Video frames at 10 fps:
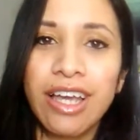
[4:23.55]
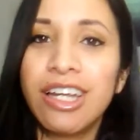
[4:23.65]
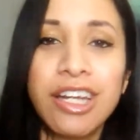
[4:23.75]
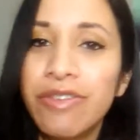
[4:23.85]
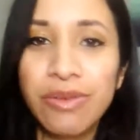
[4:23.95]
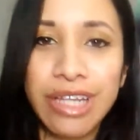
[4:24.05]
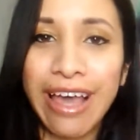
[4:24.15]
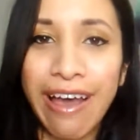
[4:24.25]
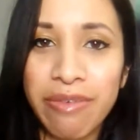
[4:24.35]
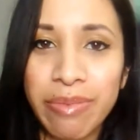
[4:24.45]
and I never
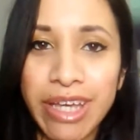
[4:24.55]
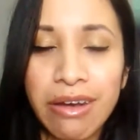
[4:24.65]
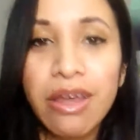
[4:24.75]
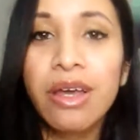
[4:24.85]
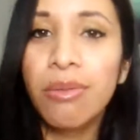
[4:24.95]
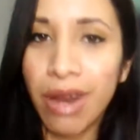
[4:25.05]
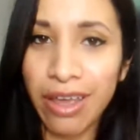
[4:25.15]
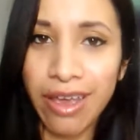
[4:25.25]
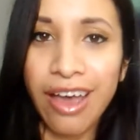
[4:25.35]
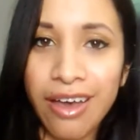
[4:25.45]
really have been, but
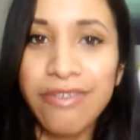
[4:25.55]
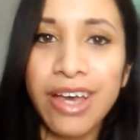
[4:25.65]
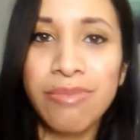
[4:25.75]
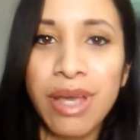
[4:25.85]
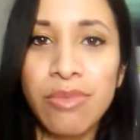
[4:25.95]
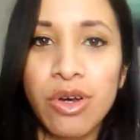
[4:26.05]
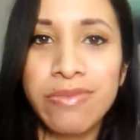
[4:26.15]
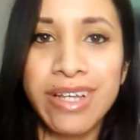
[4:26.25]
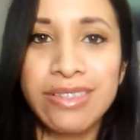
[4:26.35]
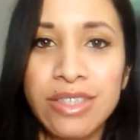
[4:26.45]
I have had my
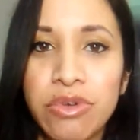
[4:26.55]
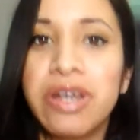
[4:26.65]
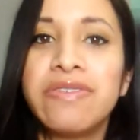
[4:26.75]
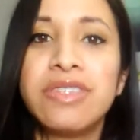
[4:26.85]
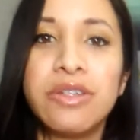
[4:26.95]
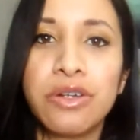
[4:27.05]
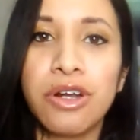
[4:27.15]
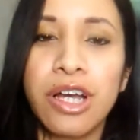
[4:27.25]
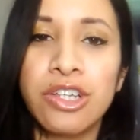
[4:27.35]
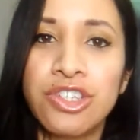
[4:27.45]
moments where I've seen a
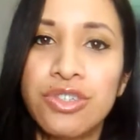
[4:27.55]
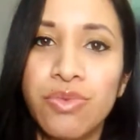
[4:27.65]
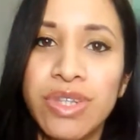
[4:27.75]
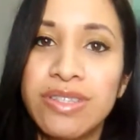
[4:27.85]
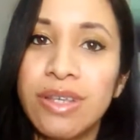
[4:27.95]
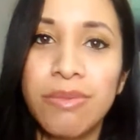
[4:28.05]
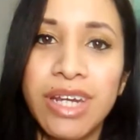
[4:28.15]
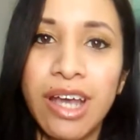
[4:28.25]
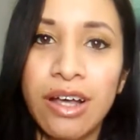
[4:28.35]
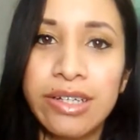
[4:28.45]
crush with
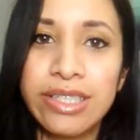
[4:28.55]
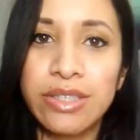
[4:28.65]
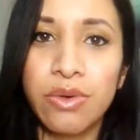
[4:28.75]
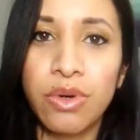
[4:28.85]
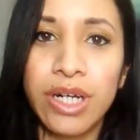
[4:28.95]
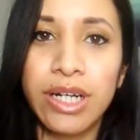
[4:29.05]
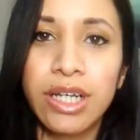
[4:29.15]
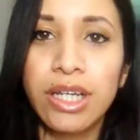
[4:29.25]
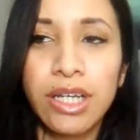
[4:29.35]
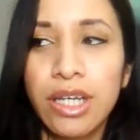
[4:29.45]
somebody else, or